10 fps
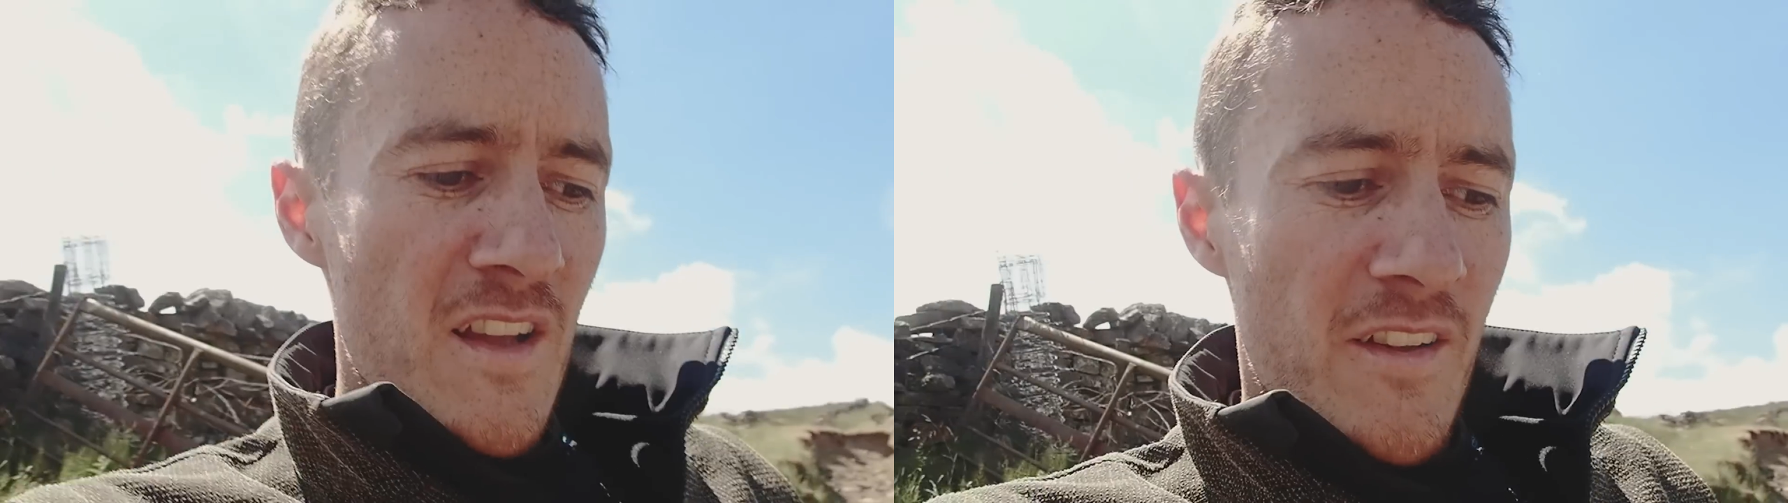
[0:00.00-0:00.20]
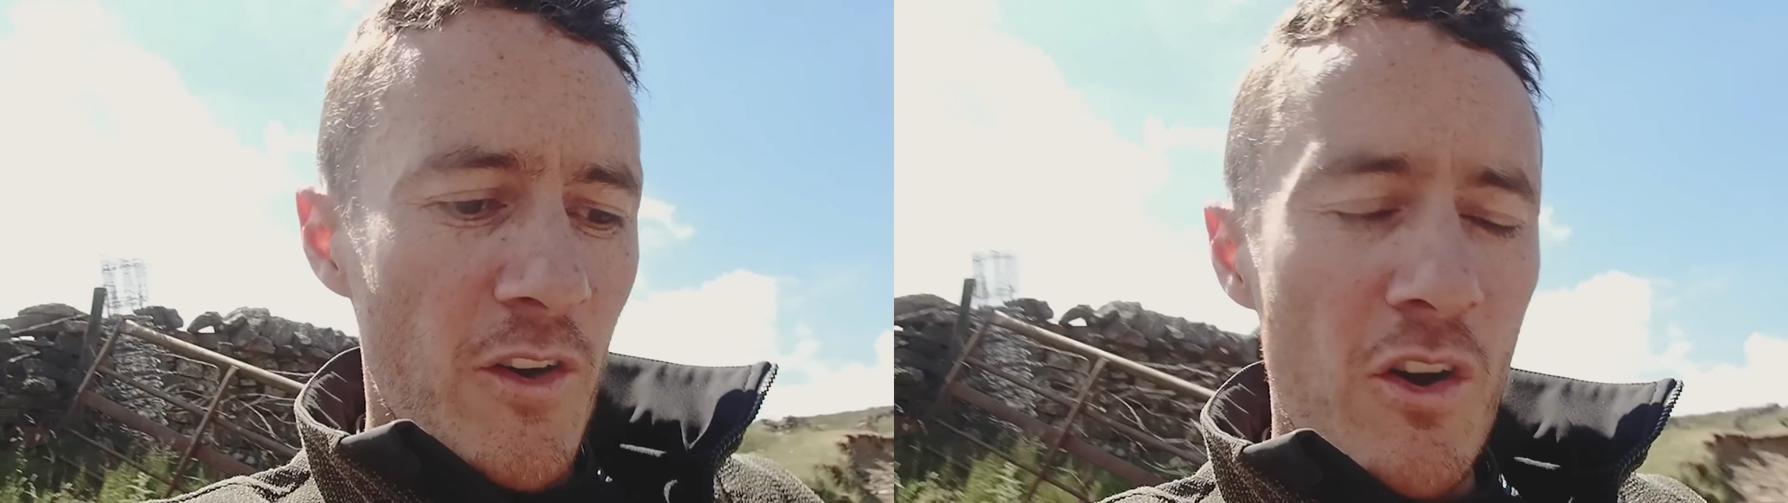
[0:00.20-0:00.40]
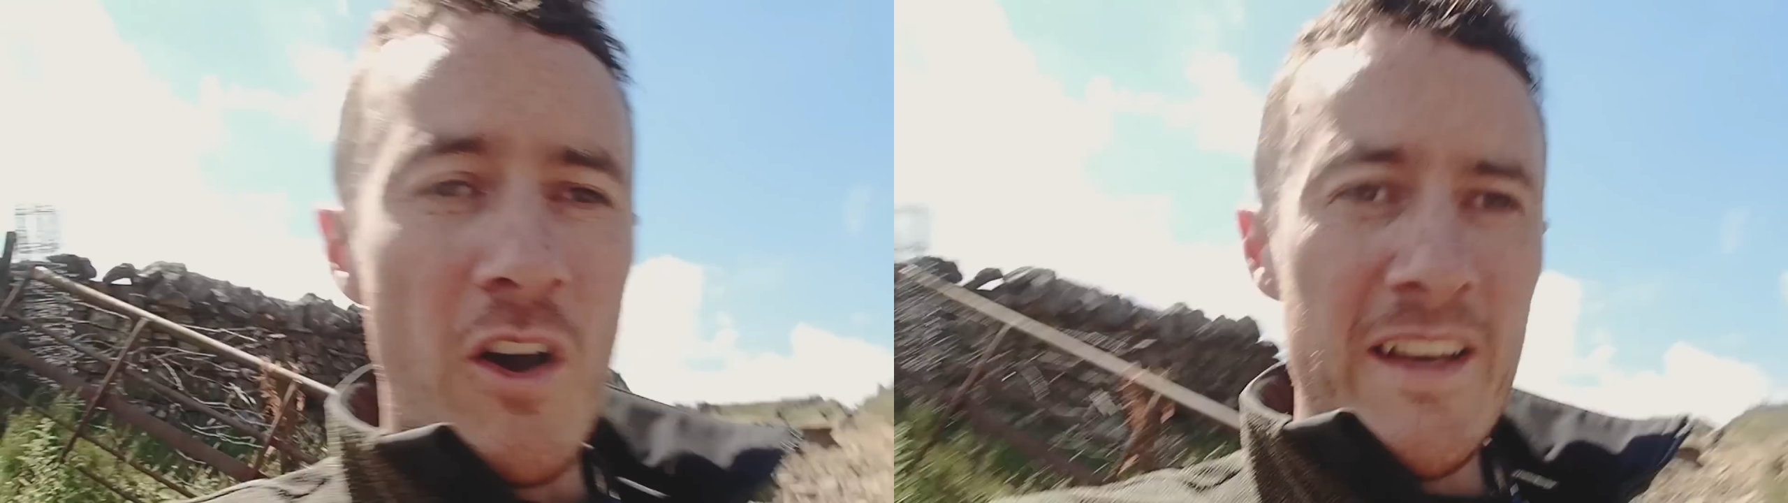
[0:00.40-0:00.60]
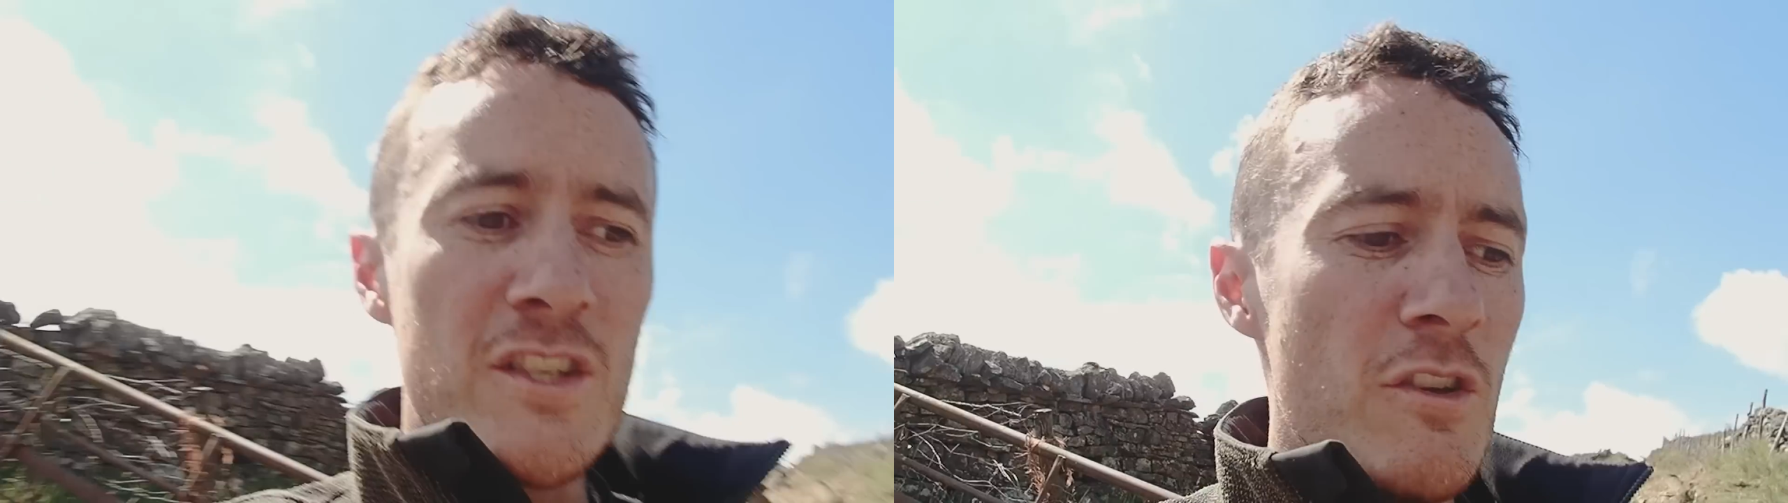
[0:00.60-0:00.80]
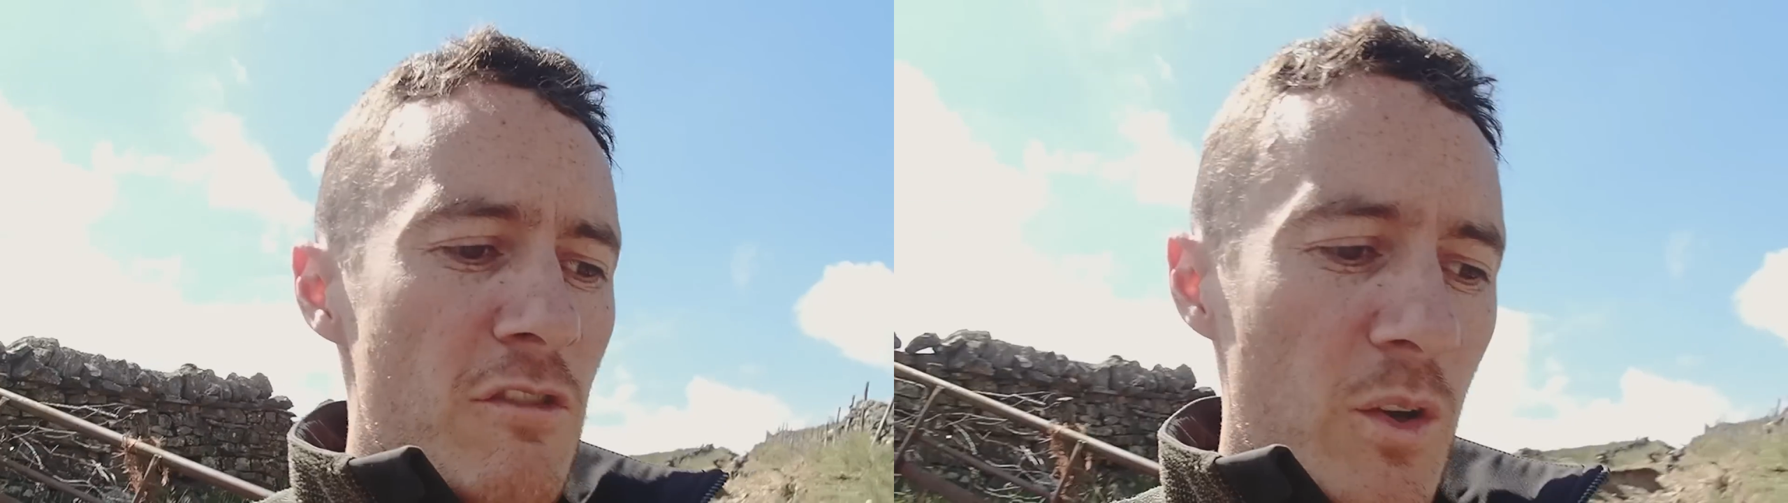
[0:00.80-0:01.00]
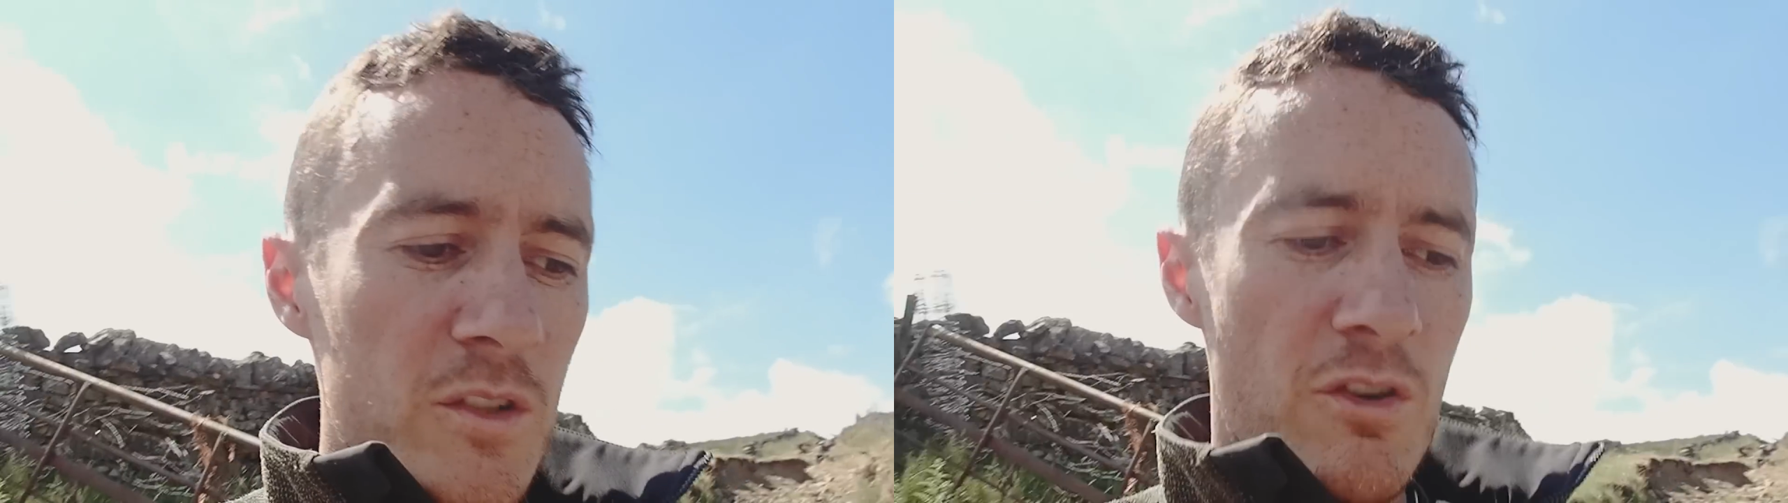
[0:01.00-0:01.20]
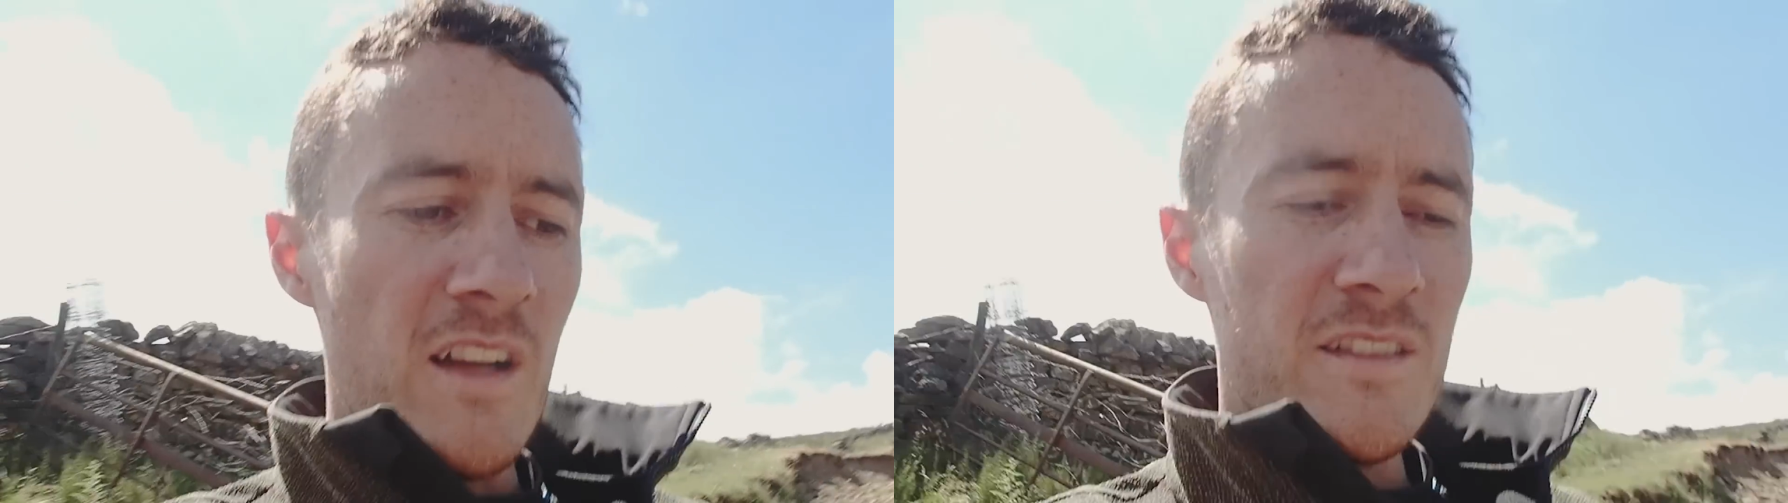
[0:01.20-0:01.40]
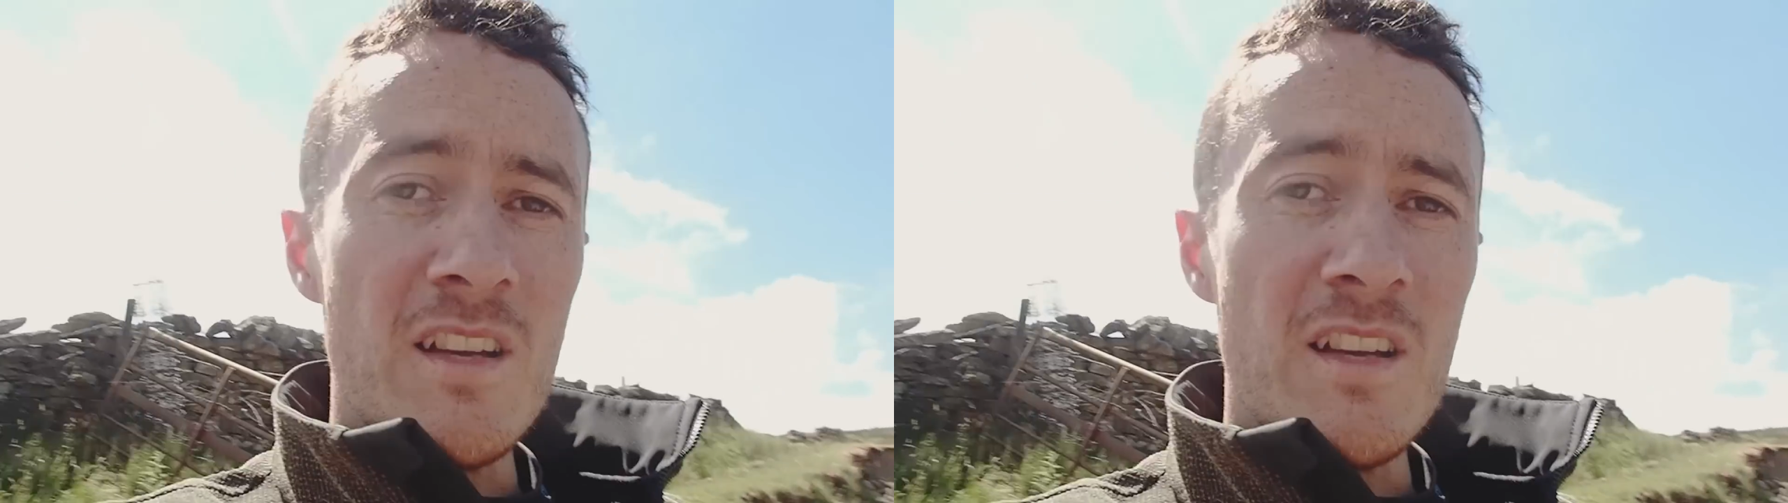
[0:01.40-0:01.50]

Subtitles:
Not got enduro or trials